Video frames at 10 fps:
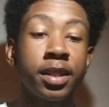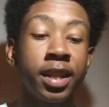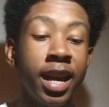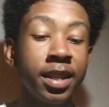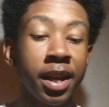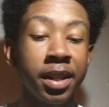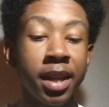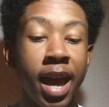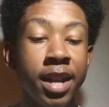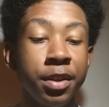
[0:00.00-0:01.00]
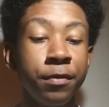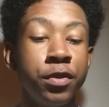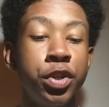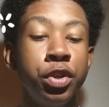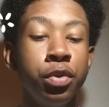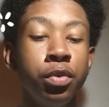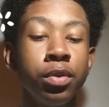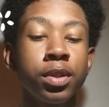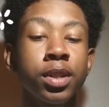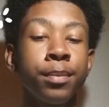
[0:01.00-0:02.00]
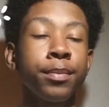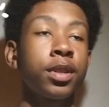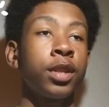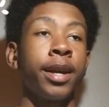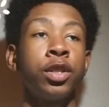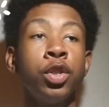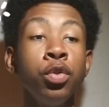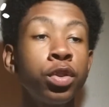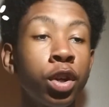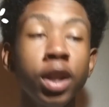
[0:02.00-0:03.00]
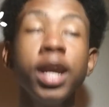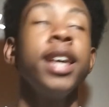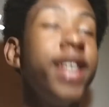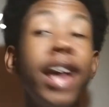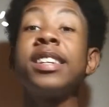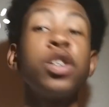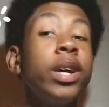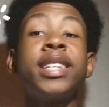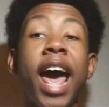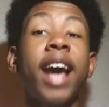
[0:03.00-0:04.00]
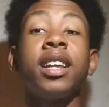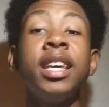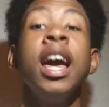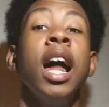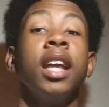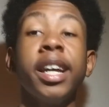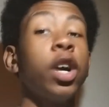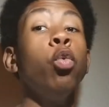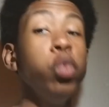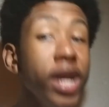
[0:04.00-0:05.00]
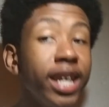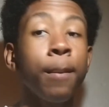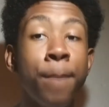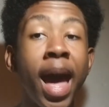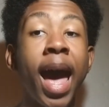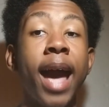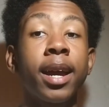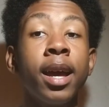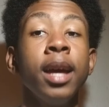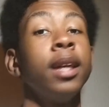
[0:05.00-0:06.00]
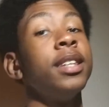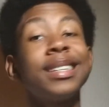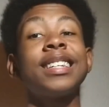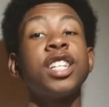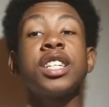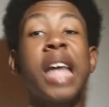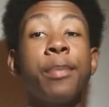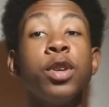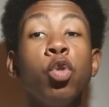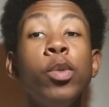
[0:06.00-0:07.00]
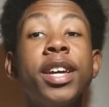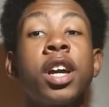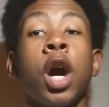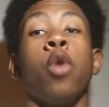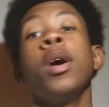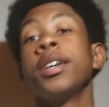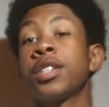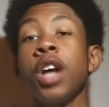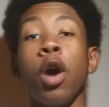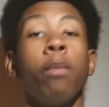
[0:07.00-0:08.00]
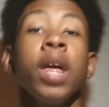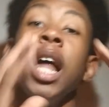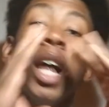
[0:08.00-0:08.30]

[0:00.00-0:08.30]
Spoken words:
Today's like the end of June, something like June 3rd. Yeah, so exactly like a week back. This just happened a week ago. So,